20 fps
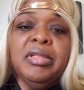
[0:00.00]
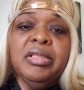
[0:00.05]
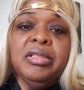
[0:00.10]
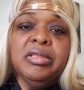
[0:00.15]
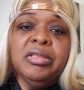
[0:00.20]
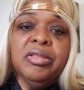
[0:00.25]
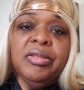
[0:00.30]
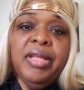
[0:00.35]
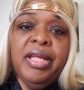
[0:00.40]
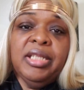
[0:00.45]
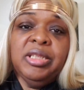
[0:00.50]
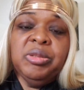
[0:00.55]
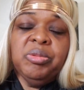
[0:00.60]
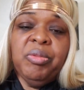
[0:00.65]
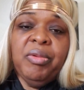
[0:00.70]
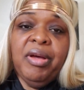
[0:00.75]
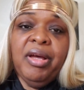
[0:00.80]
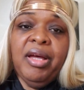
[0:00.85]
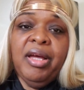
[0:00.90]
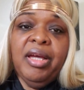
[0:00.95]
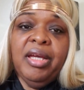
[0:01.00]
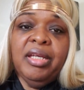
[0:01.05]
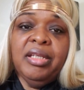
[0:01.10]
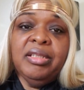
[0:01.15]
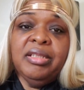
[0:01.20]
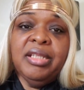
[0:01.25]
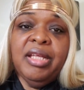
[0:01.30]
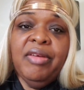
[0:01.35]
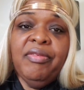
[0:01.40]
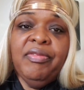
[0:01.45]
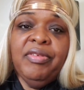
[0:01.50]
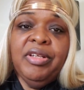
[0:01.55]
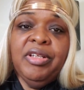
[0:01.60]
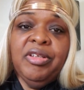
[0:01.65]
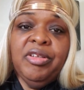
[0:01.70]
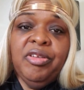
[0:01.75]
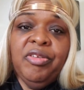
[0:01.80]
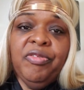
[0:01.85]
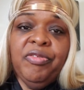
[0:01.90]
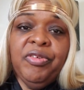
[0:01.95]
So that's why that
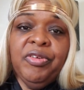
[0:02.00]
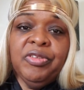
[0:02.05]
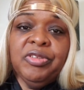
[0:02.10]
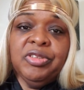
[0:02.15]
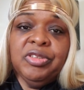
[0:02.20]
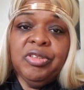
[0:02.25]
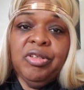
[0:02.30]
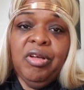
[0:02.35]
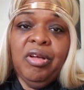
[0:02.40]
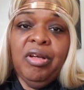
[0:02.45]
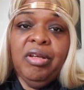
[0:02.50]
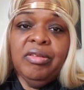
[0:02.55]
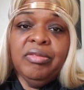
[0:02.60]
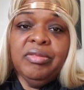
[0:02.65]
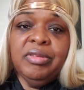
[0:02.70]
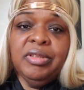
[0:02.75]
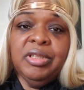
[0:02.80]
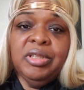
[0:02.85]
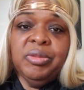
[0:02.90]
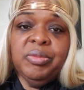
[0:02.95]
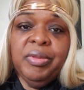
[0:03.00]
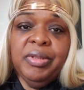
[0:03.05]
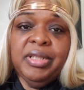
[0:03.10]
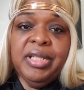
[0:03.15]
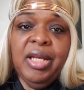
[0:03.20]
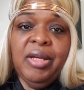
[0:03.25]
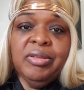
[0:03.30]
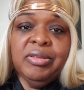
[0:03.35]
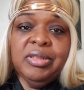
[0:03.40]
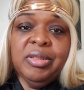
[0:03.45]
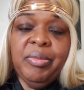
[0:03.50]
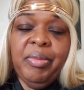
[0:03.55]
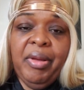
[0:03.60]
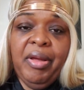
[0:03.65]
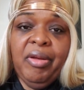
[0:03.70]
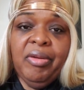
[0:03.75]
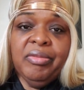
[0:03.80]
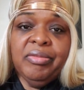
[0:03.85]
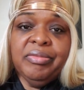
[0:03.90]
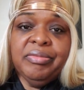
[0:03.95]
video you first saw is what that's
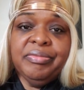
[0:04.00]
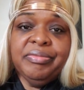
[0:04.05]
about.